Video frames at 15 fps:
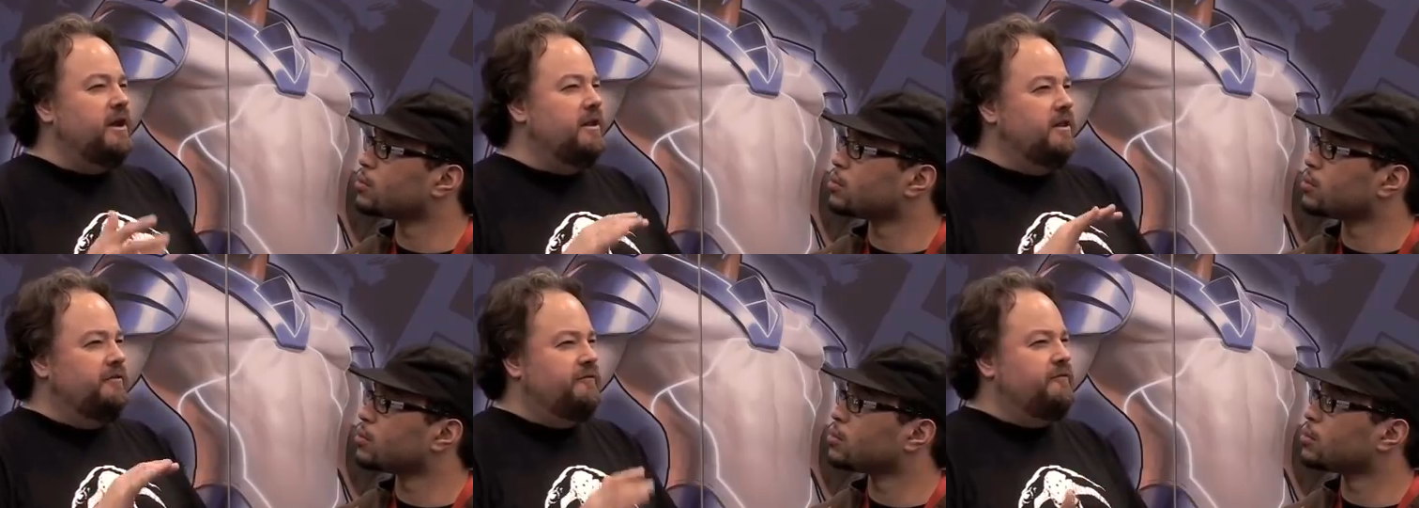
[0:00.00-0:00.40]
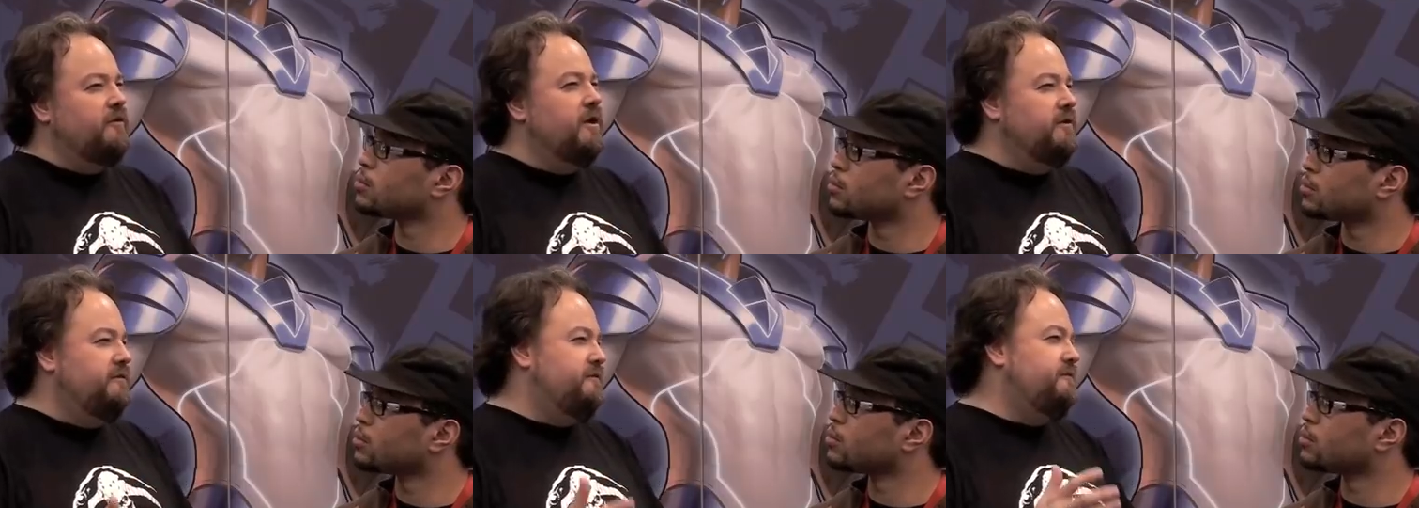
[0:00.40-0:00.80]
Speaker 1: the, kind of the
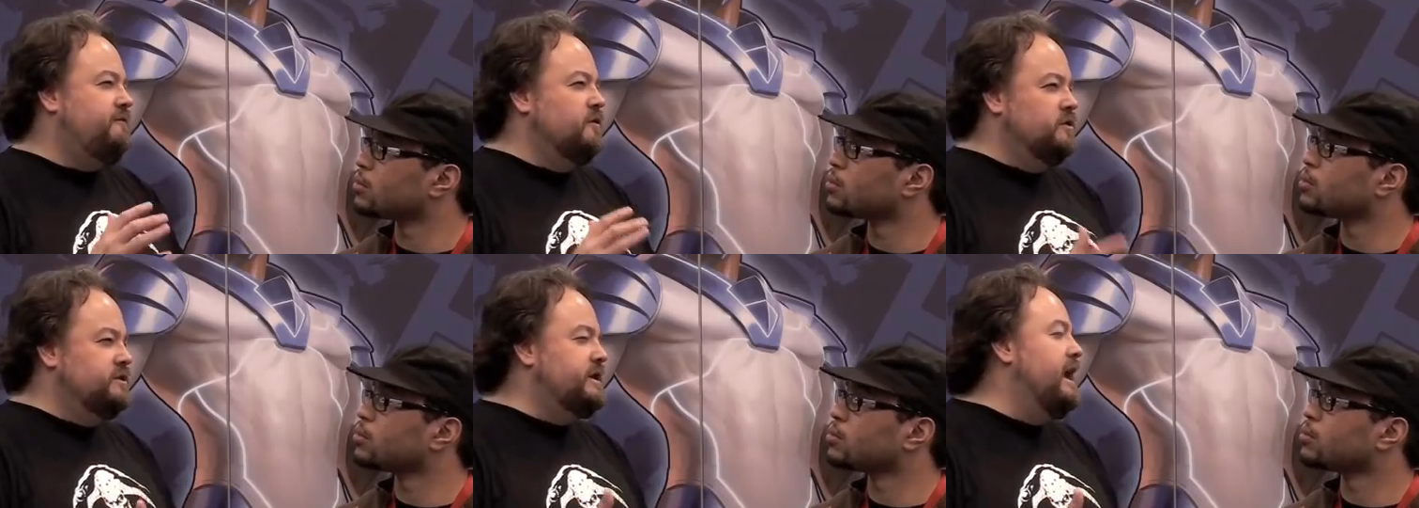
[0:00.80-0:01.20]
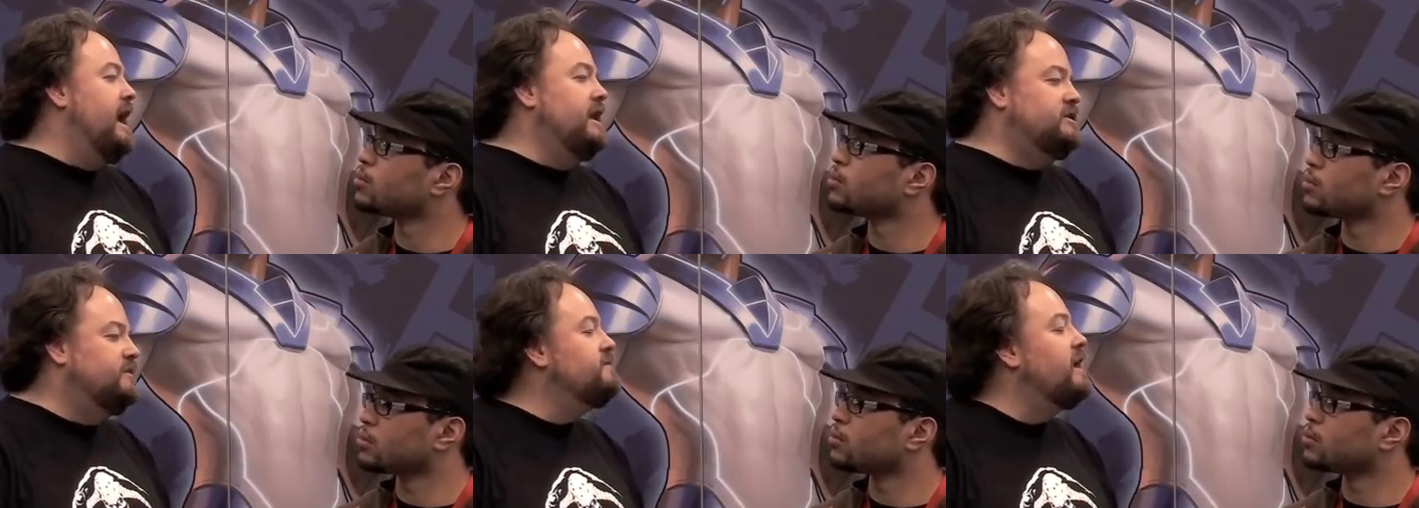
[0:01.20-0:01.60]
front first
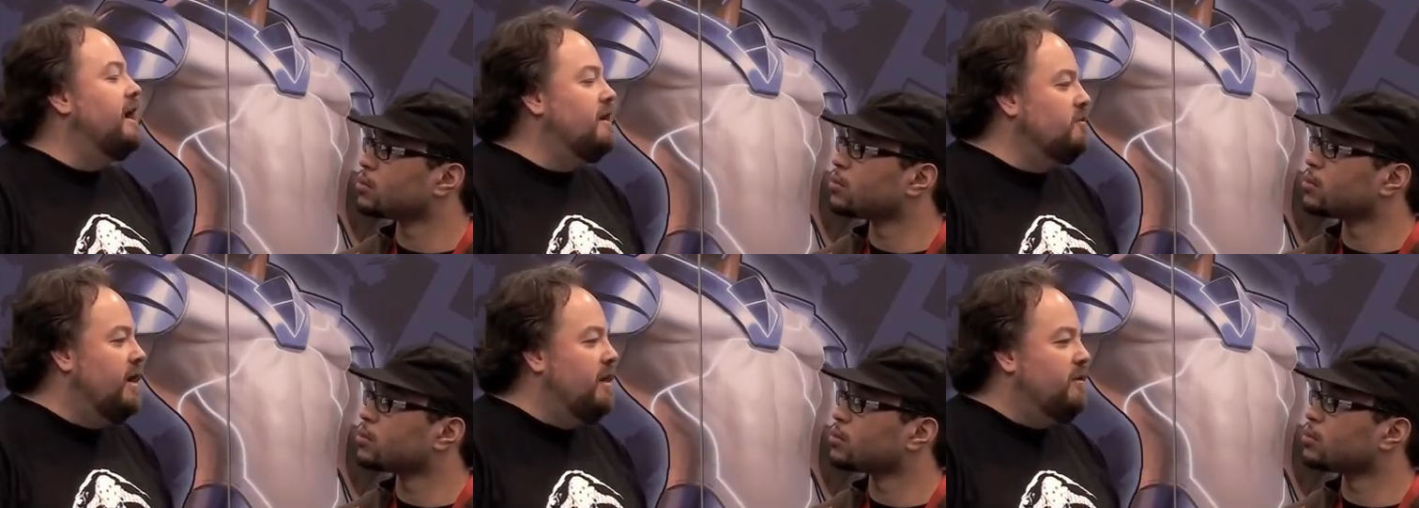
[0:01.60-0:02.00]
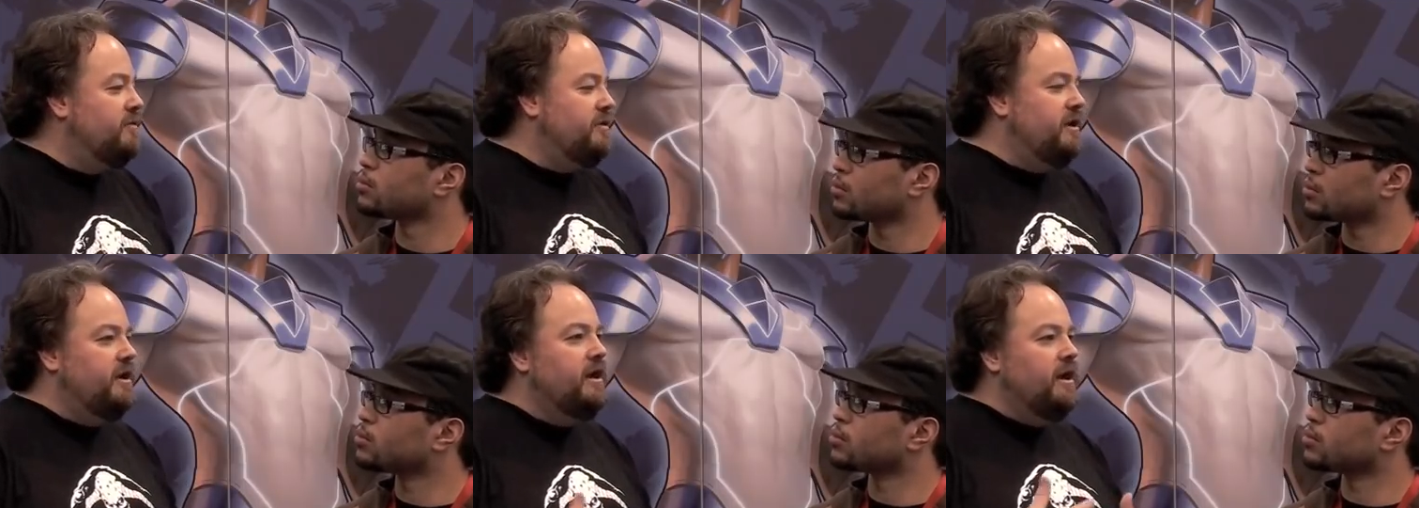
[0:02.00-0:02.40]
edge of that, right,
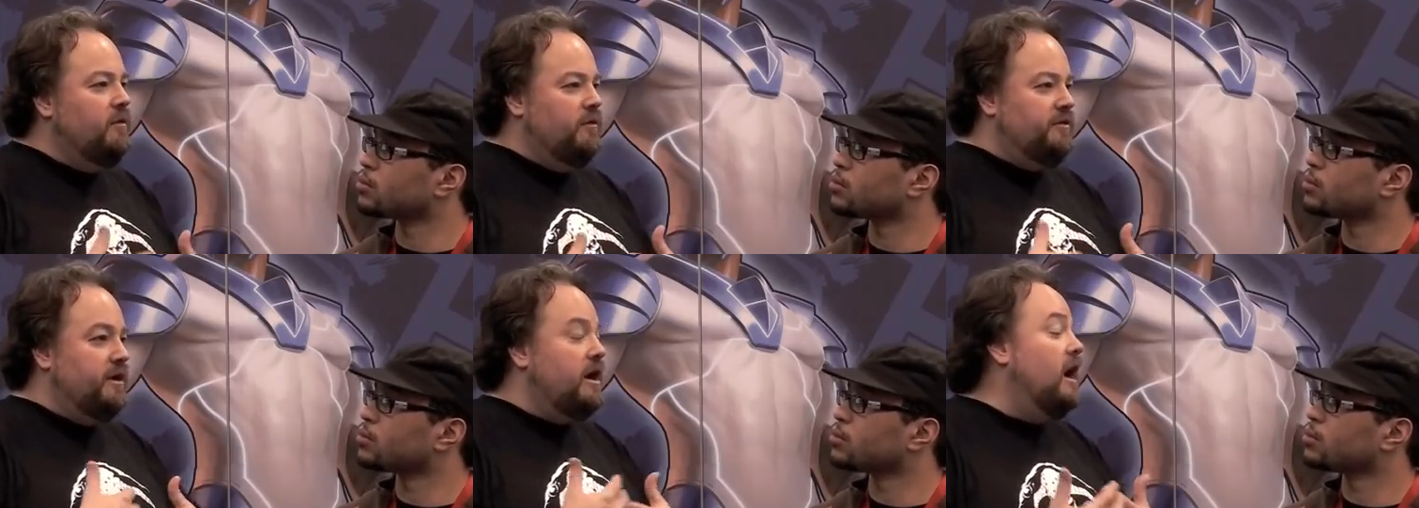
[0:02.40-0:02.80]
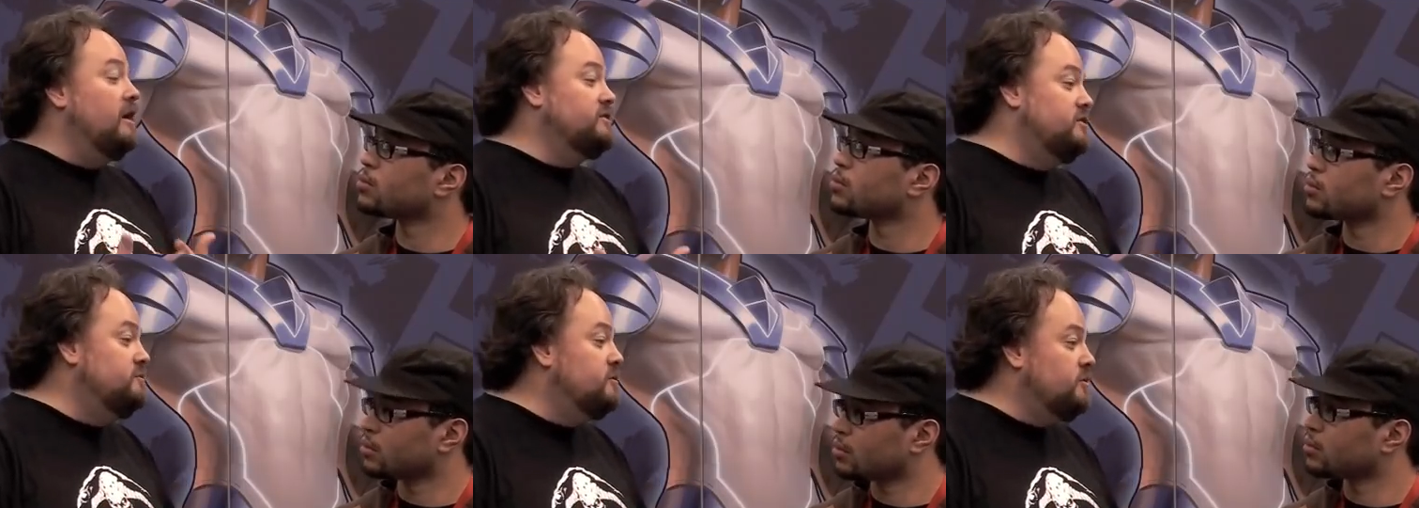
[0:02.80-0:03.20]
with the with the
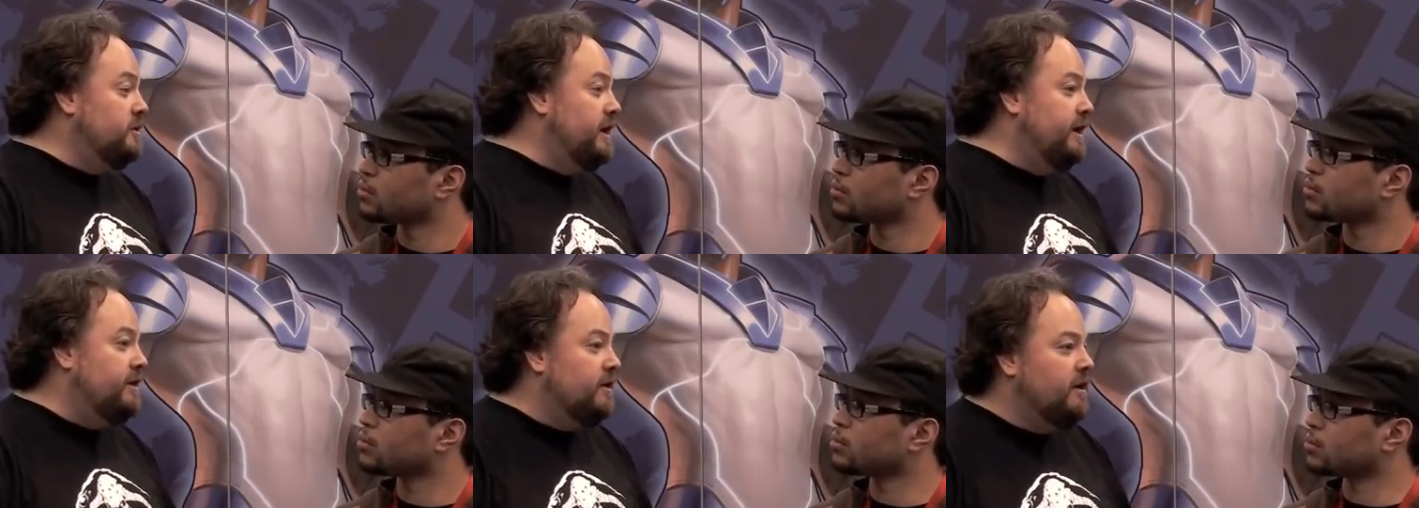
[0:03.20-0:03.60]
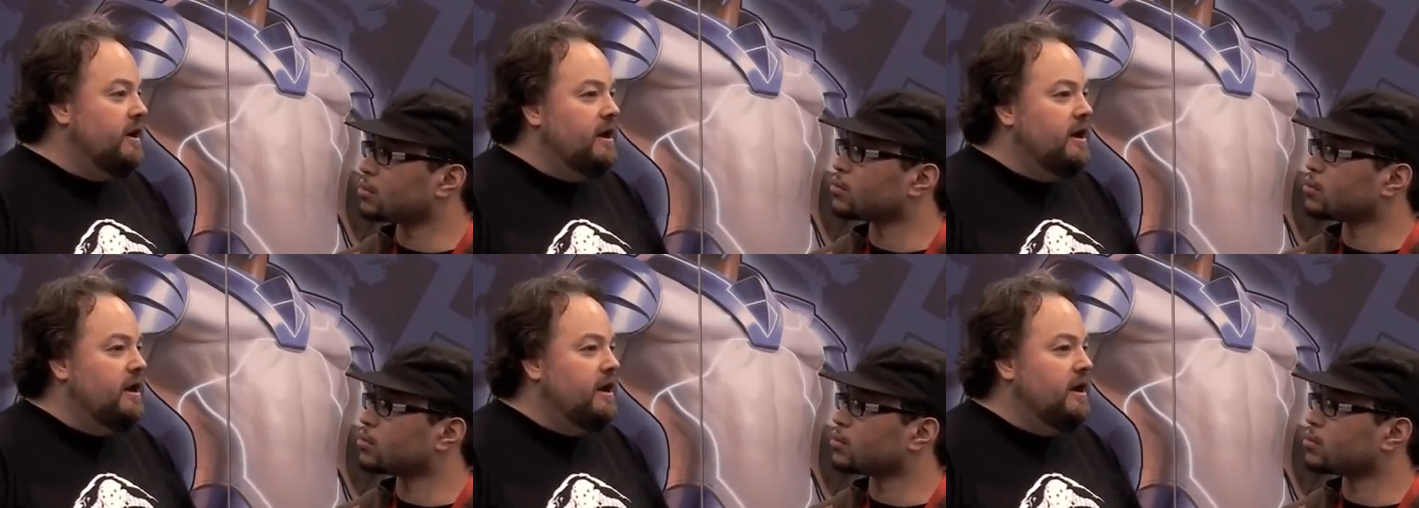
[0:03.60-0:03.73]
costume creator.